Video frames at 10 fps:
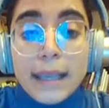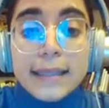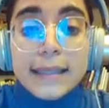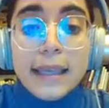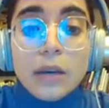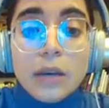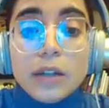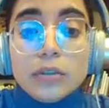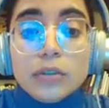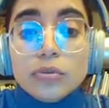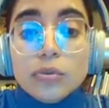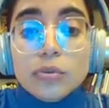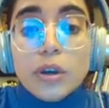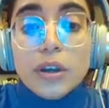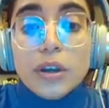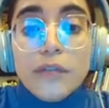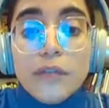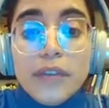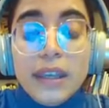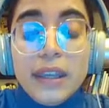is equal to
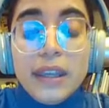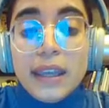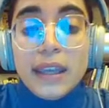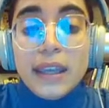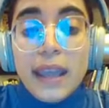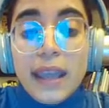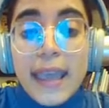VA